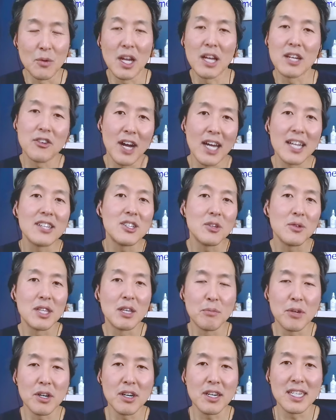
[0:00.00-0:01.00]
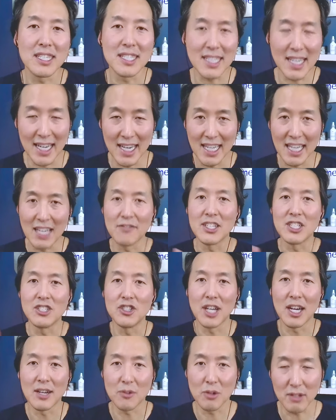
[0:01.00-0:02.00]
what I try to do in the book is kind of give a
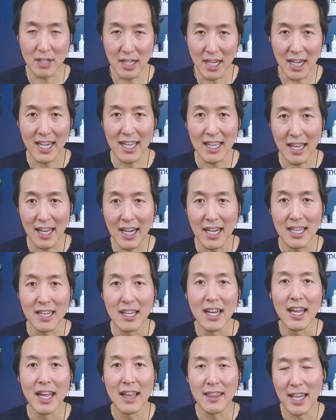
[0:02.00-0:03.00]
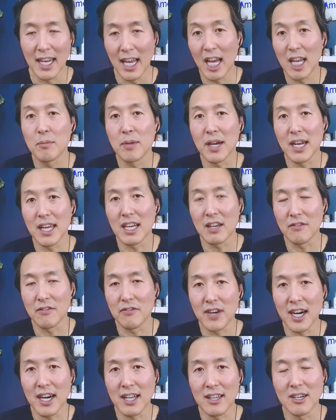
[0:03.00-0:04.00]
general guideline that anybody can
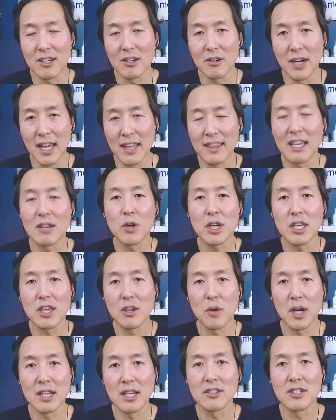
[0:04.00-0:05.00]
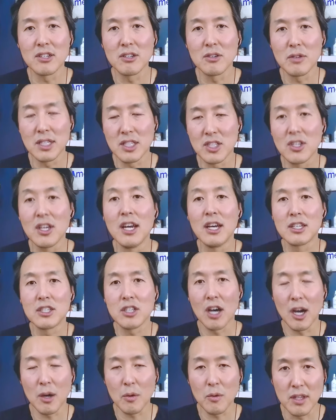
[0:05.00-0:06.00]
follow. And then what you want to do is
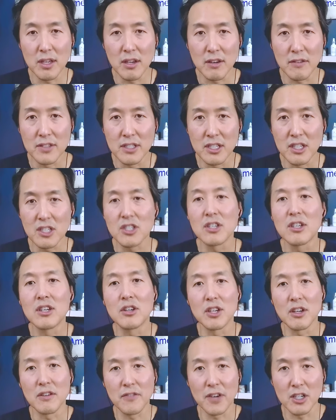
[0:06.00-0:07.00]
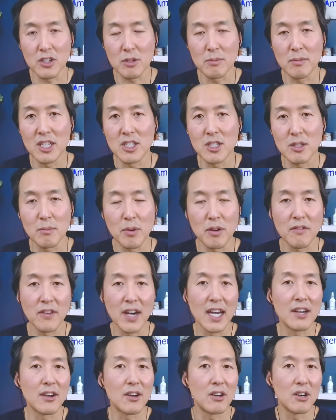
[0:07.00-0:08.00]
talk with your physician or your functional medicine
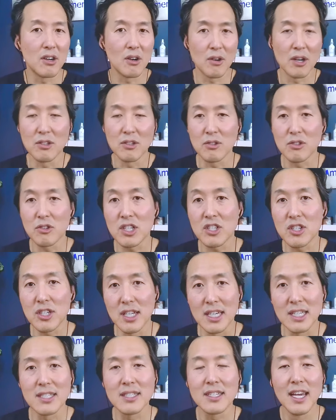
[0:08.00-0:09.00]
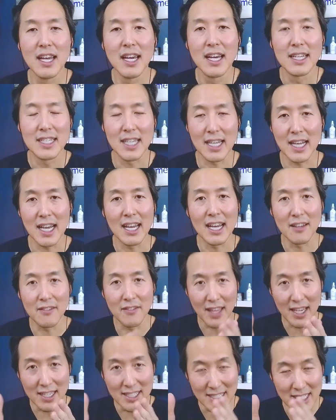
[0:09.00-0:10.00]
provider or a nutritionist to kind
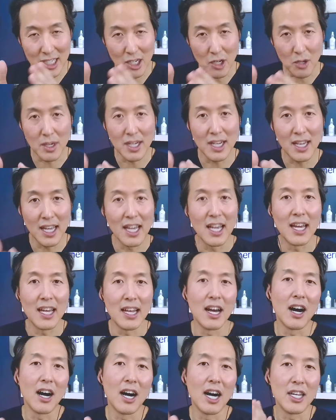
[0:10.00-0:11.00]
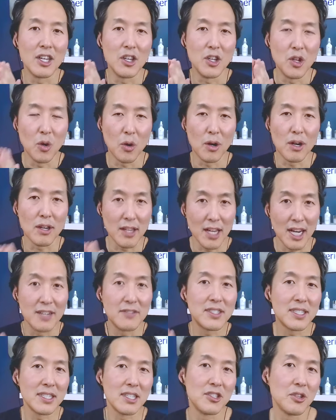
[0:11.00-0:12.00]
of then zero it in on your
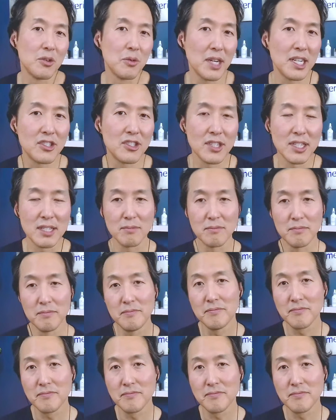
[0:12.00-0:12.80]
life situation.